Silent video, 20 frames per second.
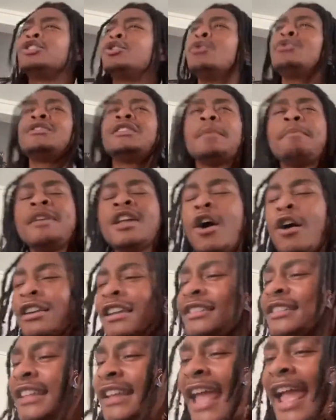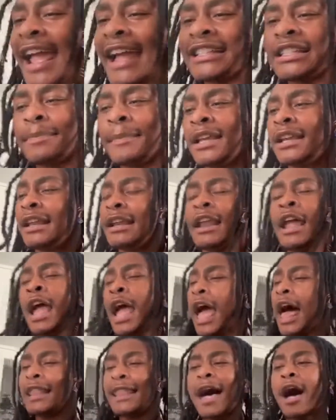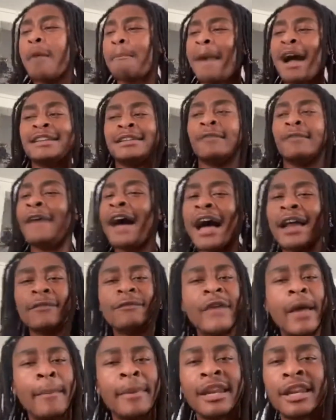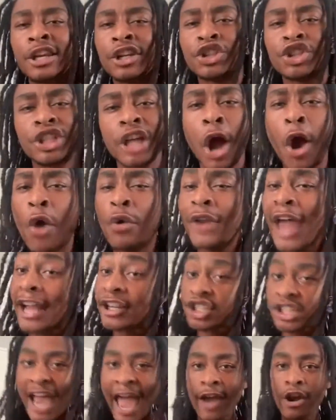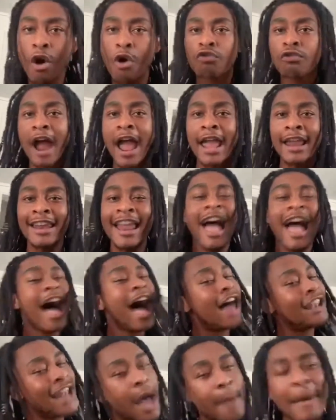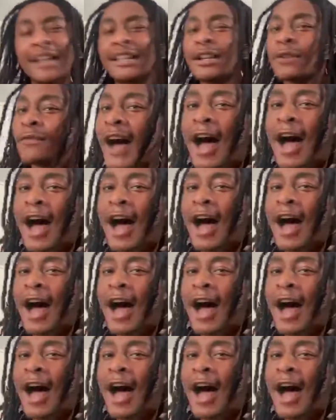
choosing to be on this enhancement and allow my divine feminine to show that shadow, right? Allow my divine